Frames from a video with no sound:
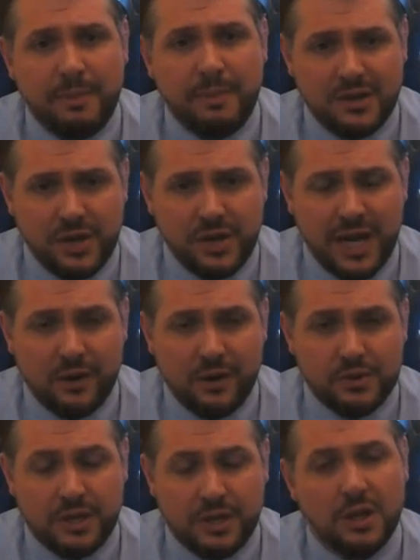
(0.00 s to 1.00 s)
into the battery
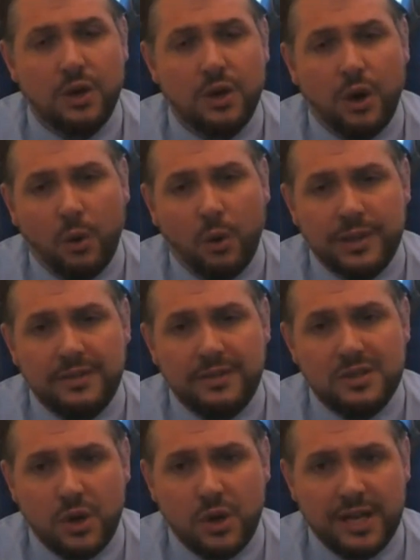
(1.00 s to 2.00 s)
housing or within
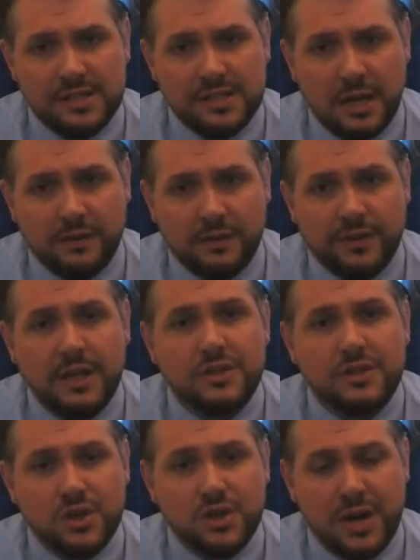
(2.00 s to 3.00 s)
the toy itself
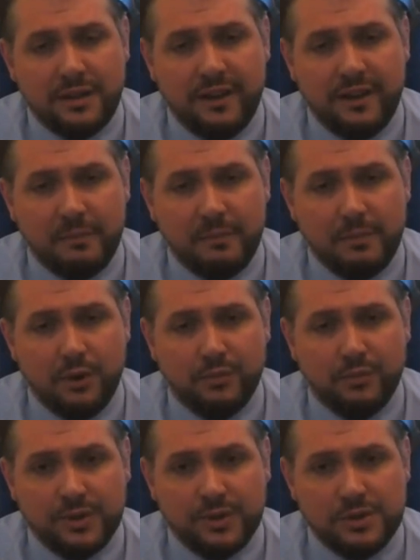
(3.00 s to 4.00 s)
to track the family
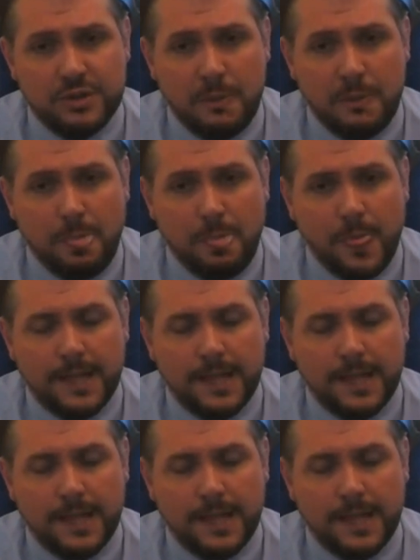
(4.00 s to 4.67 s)
movements.